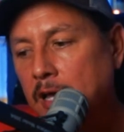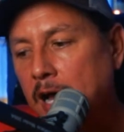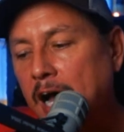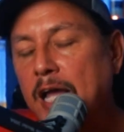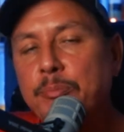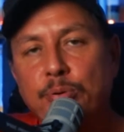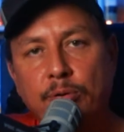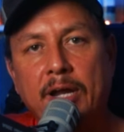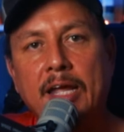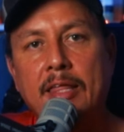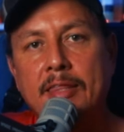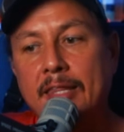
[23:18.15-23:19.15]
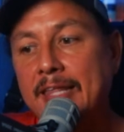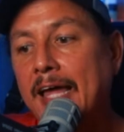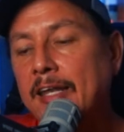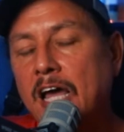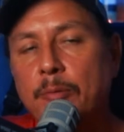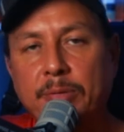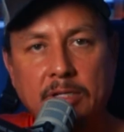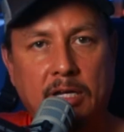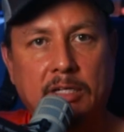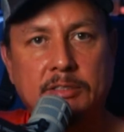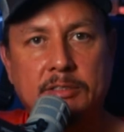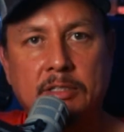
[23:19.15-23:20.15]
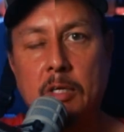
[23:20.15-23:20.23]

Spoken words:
I pray that that not be us.